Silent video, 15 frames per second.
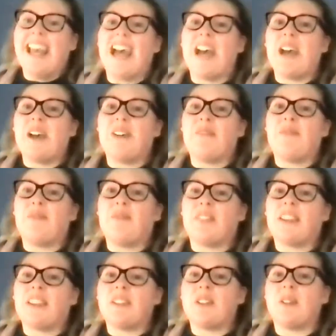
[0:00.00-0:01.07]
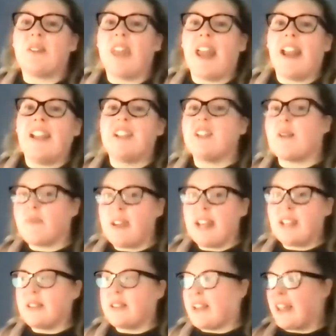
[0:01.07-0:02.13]
Um, so, then jumping
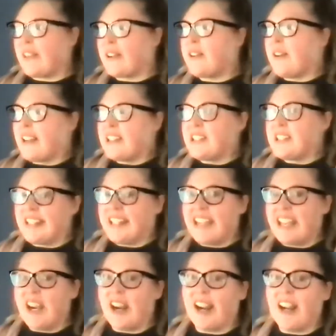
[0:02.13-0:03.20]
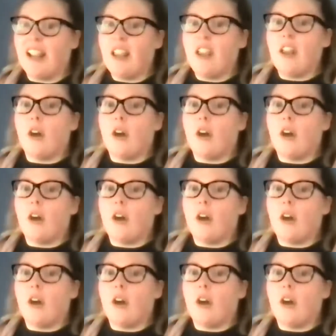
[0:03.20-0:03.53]
into another question here